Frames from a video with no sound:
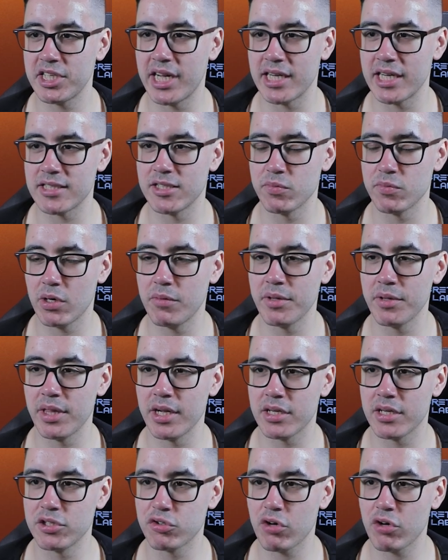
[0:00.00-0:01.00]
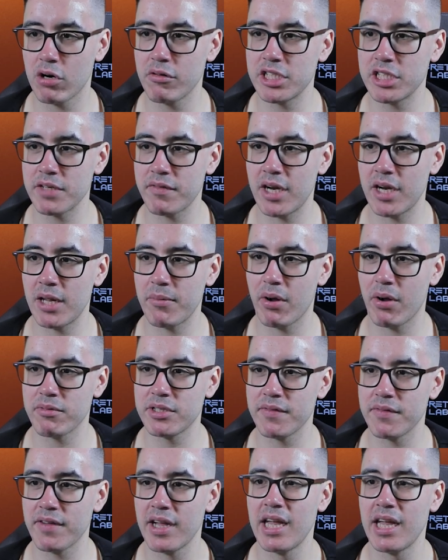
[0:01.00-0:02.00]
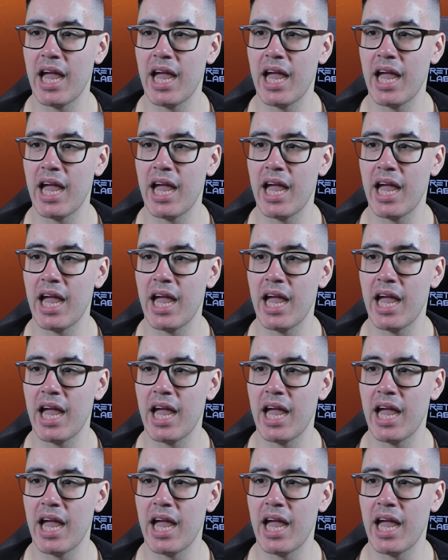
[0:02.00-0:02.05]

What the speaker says: actions while within control range of an enemy optive